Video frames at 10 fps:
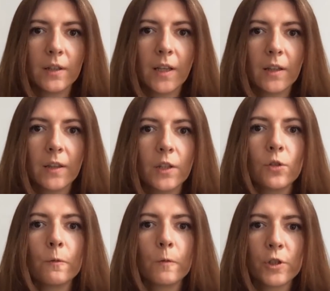The
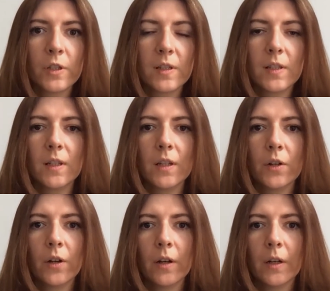
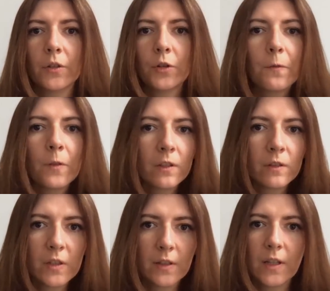university
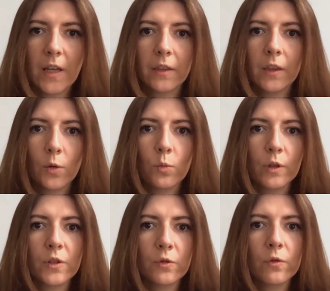revealed that there
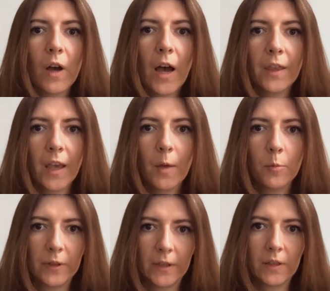were 2 other
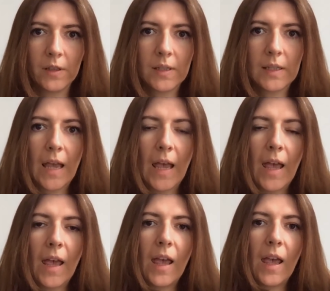applicants
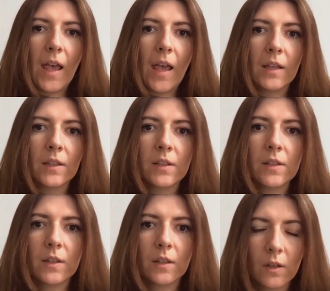
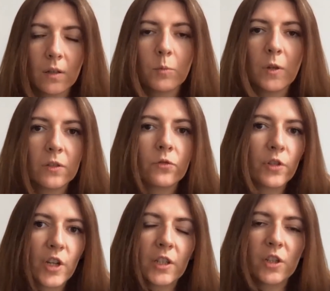and
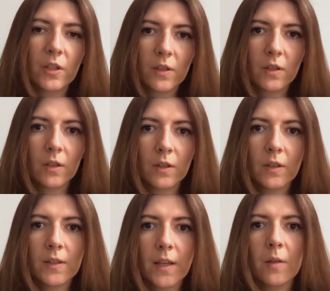being rejected
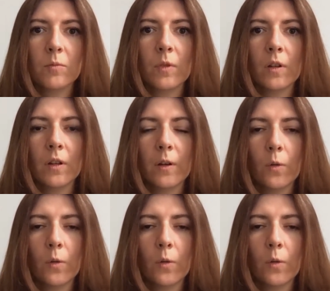the same